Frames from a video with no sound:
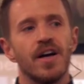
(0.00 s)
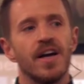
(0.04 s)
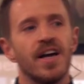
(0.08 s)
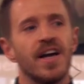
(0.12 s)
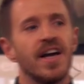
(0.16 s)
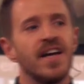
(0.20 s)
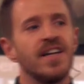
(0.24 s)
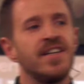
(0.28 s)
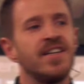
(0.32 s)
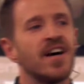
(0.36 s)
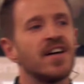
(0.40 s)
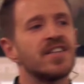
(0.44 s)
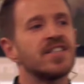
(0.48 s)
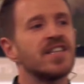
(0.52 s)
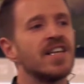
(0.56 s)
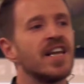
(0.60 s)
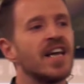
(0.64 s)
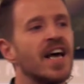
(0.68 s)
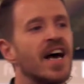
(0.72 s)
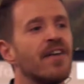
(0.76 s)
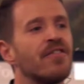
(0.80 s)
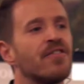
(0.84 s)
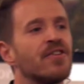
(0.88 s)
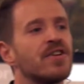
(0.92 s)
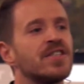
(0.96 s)
It doesn't
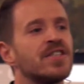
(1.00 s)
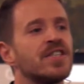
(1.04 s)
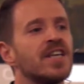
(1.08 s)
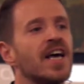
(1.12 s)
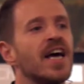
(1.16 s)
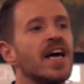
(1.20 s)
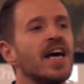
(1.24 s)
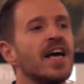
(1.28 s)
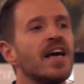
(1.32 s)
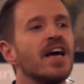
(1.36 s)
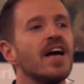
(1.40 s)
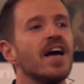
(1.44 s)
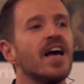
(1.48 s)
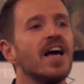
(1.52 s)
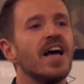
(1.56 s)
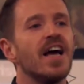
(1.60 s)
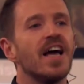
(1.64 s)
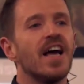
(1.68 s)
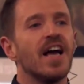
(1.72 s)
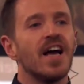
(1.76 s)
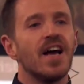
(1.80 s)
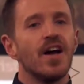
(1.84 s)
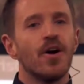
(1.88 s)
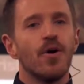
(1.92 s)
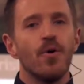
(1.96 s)
ever say
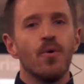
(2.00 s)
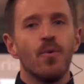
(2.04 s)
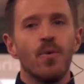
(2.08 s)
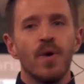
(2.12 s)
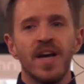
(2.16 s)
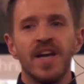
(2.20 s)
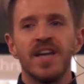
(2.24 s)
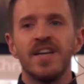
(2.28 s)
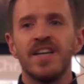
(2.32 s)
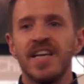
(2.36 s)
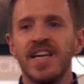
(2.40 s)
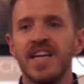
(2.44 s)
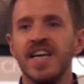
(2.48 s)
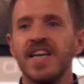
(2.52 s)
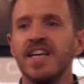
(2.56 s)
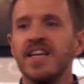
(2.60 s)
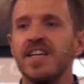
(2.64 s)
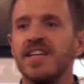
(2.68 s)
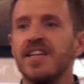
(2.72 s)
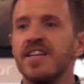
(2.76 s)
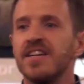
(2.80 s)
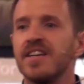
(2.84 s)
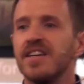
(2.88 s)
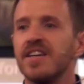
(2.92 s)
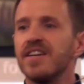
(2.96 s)
we
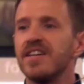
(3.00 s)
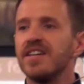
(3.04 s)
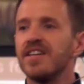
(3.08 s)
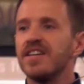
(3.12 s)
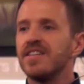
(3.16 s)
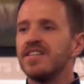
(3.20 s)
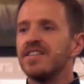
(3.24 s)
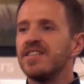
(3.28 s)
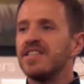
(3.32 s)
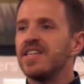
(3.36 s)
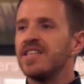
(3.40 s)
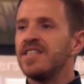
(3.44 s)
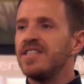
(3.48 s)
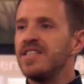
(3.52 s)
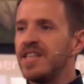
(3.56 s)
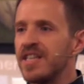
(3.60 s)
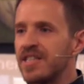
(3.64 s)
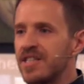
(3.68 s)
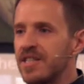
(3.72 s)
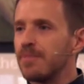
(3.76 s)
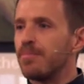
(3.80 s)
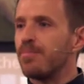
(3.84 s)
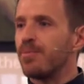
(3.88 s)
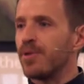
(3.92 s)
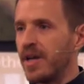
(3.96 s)
need to
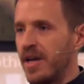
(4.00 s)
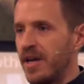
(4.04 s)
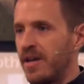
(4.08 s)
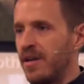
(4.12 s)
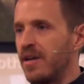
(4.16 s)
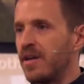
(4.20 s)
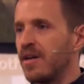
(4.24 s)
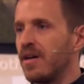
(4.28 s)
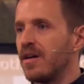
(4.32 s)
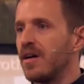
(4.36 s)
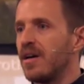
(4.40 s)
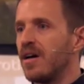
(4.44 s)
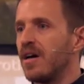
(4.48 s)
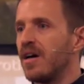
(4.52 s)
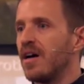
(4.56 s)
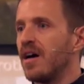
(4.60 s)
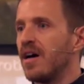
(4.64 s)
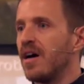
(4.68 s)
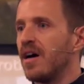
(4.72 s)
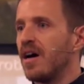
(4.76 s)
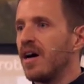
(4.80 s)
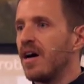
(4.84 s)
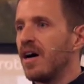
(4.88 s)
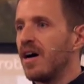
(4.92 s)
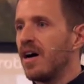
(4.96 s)
discipline
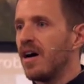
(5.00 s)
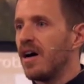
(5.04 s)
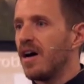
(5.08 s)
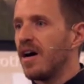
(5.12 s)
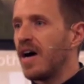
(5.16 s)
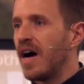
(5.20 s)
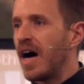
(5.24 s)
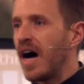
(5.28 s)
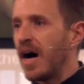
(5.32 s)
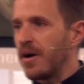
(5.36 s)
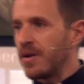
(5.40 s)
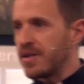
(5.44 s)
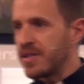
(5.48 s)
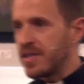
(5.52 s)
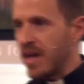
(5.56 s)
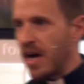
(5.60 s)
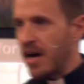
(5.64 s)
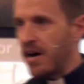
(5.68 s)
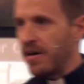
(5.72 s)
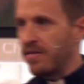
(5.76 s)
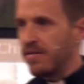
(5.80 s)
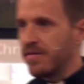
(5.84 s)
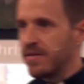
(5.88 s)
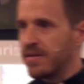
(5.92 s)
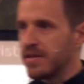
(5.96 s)

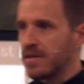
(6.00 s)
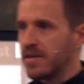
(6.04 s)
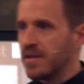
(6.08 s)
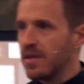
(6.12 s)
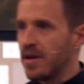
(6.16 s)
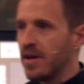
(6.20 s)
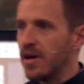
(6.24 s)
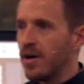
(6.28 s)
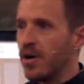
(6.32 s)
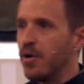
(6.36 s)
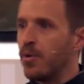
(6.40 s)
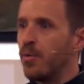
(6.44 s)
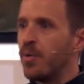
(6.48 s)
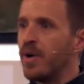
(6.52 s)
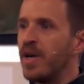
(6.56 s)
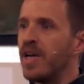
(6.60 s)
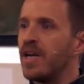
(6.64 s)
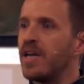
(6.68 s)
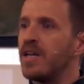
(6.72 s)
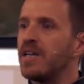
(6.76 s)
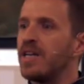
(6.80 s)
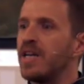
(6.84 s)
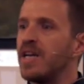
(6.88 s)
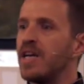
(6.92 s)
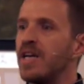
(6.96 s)
ourselves, we
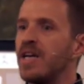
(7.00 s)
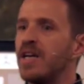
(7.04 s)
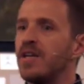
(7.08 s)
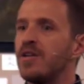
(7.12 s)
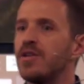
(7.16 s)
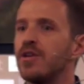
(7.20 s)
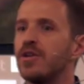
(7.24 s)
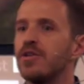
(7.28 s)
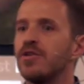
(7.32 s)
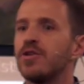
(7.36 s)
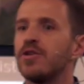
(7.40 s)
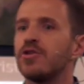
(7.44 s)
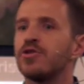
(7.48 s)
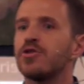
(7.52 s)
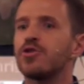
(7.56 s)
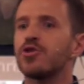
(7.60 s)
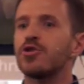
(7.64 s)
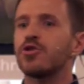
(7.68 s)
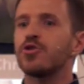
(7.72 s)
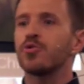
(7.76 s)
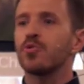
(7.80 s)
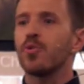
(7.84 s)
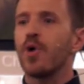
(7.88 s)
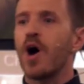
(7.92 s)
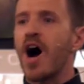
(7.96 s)
need to
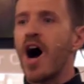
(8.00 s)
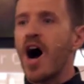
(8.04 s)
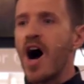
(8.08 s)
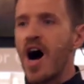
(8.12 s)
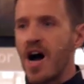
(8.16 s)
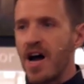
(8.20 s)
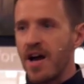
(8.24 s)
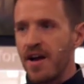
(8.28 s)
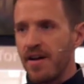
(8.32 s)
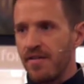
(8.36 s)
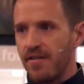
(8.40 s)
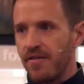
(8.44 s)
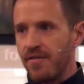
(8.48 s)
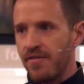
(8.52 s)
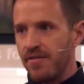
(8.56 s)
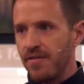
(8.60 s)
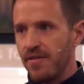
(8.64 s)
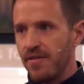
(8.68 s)
strive